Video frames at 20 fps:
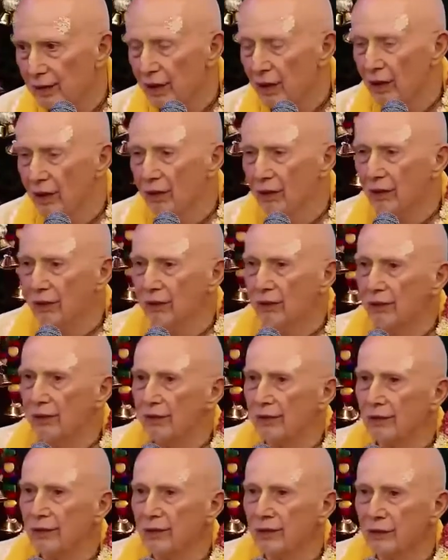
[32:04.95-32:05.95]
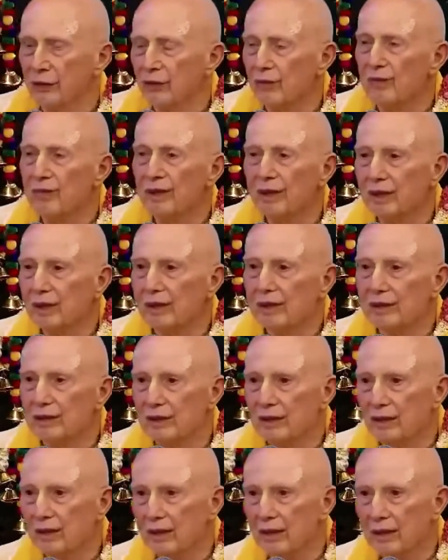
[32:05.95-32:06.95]
But her
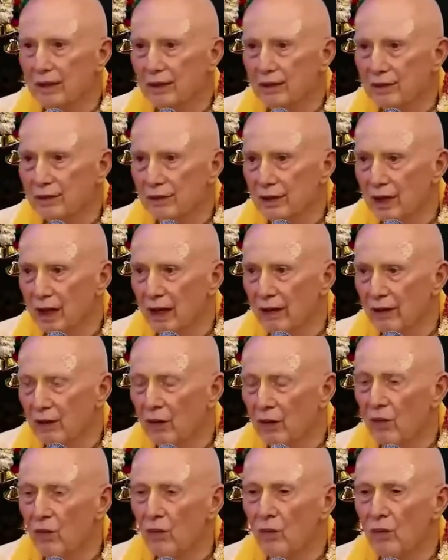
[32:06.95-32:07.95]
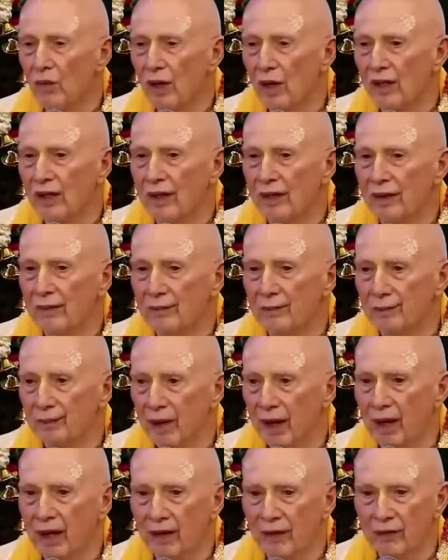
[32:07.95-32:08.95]
humility is, I don't want to
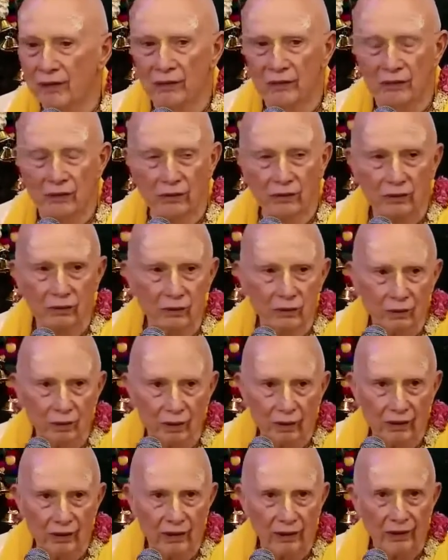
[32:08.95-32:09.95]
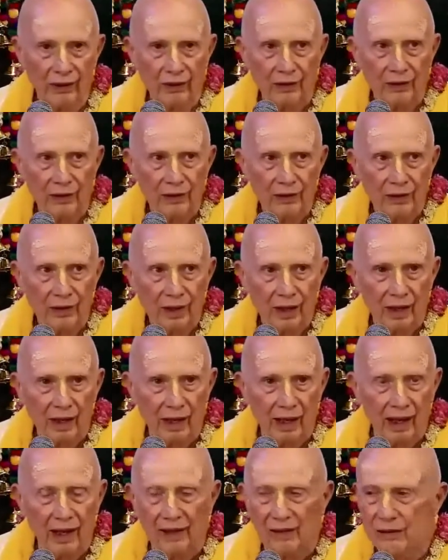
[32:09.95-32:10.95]
bother the Lord
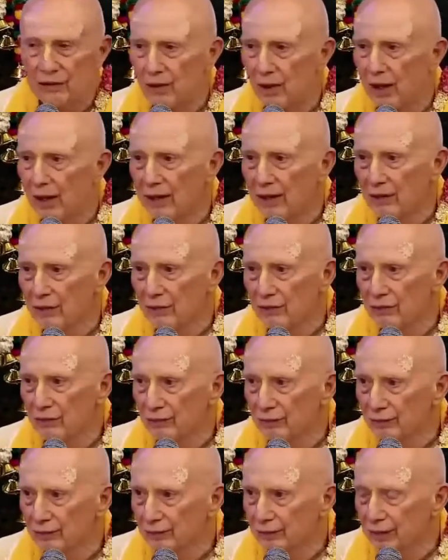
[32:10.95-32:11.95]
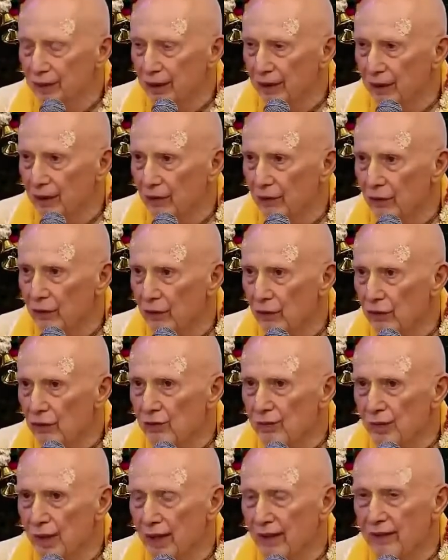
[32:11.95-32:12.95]
and try to, you know,
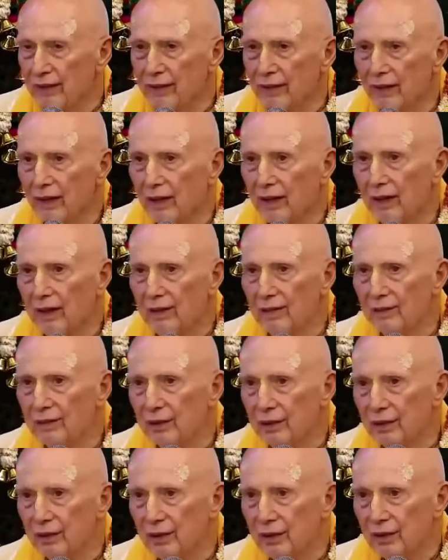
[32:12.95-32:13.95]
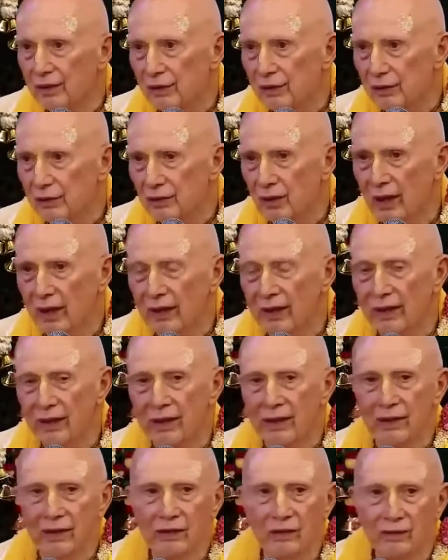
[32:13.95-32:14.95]
use my time to try to
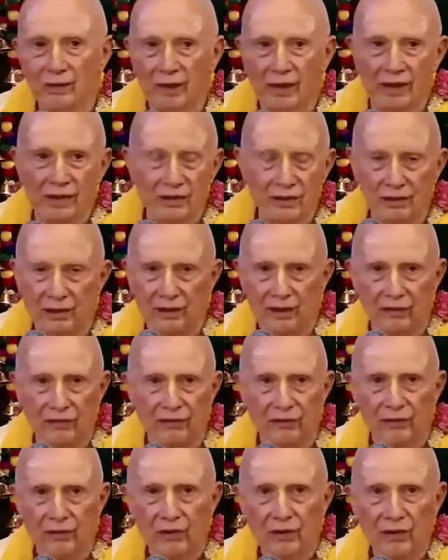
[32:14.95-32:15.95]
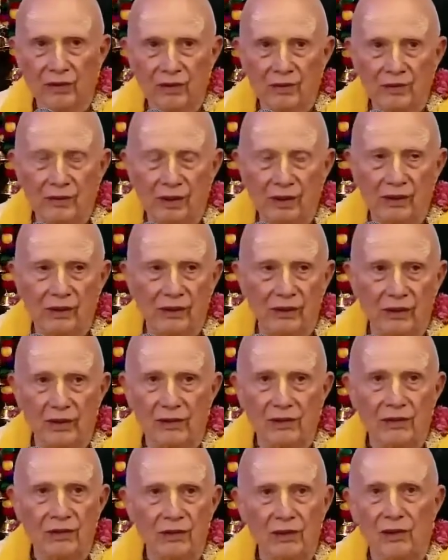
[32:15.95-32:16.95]
heal myself,
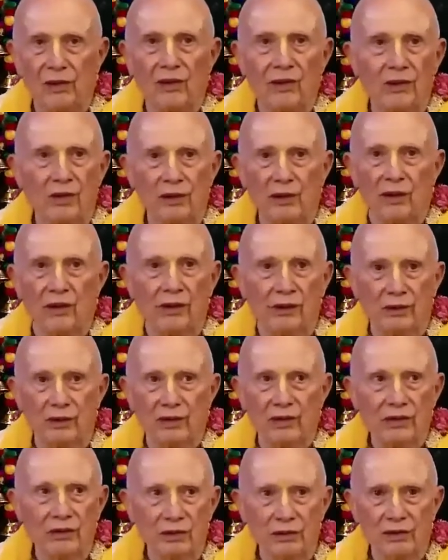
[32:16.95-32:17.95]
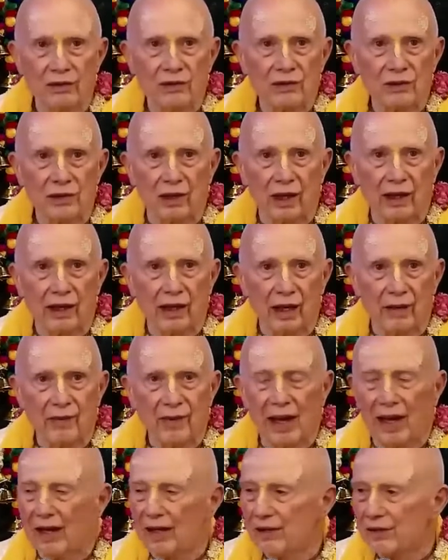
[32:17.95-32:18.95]
because, you know, this is like
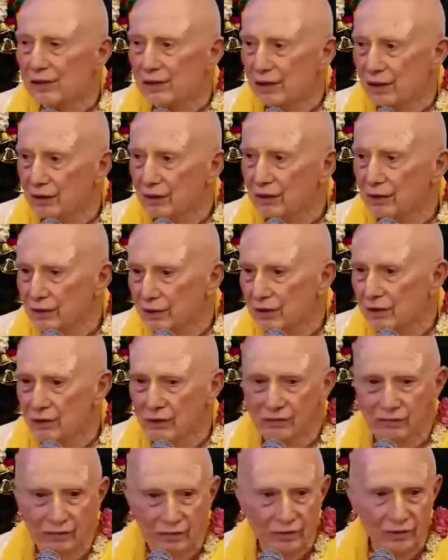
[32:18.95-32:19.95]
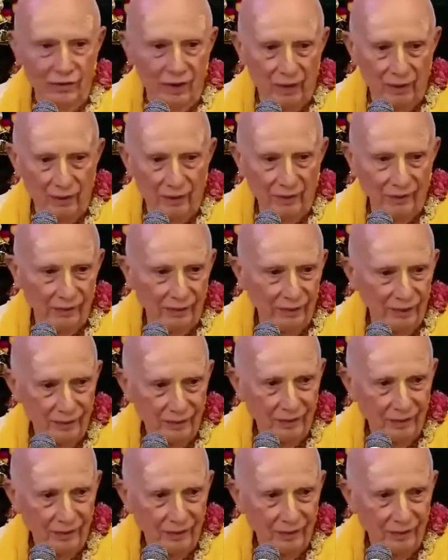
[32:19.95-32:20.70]
I'm asking Krishna for some